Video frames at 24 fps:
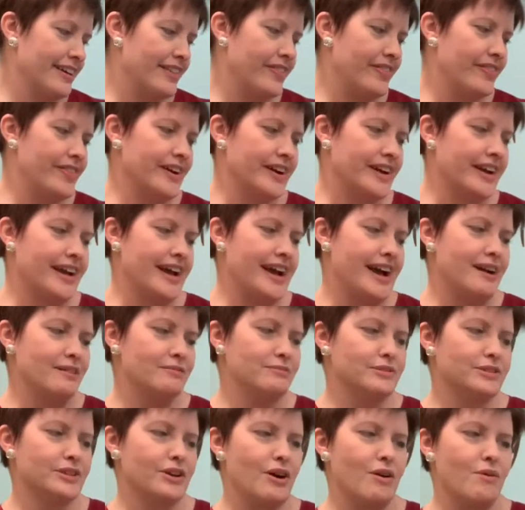The
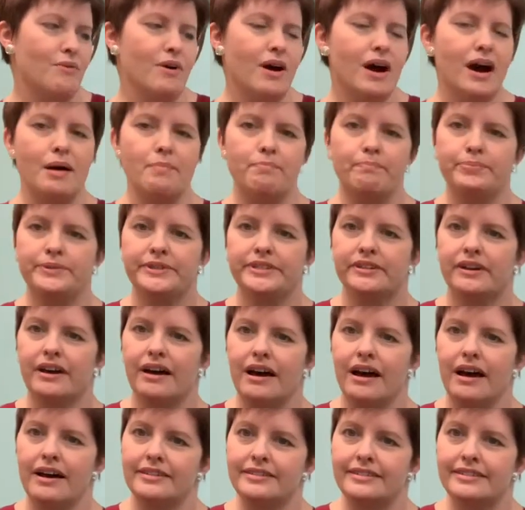cows go up to
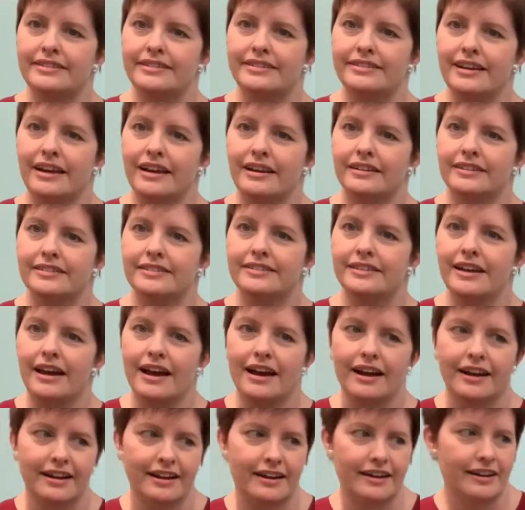unstuck
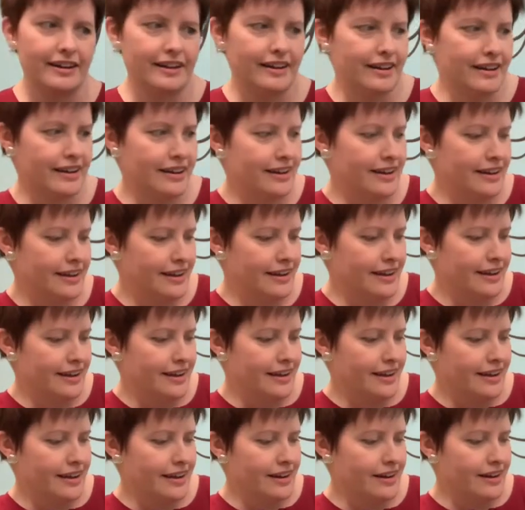Duck.
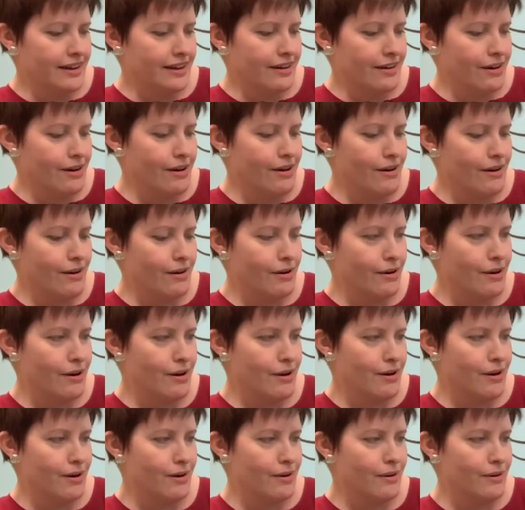
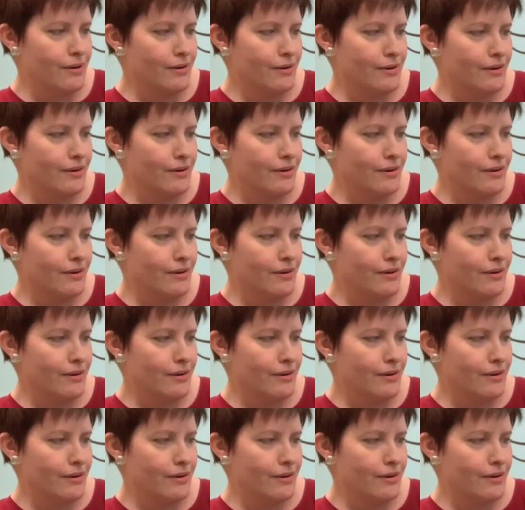Uh-oh.